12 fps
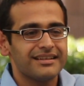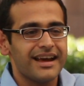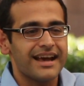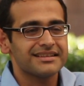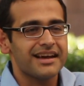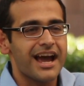
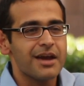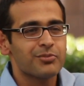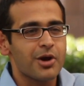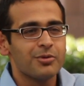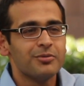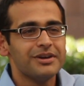has a high
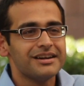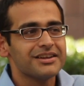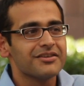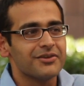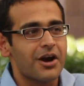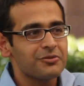probability
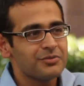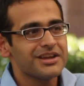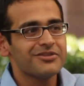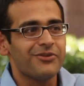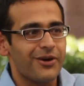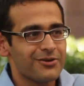of not being
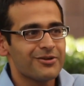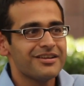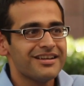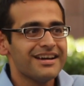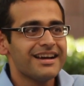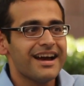followed,
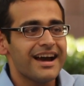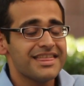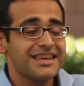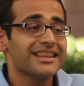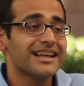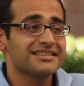I
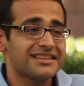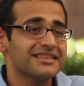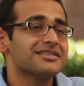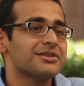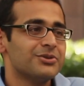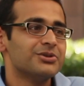think
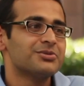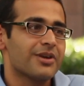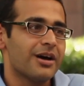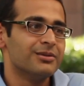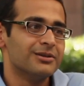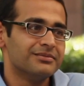that's a huge
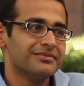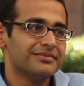problem.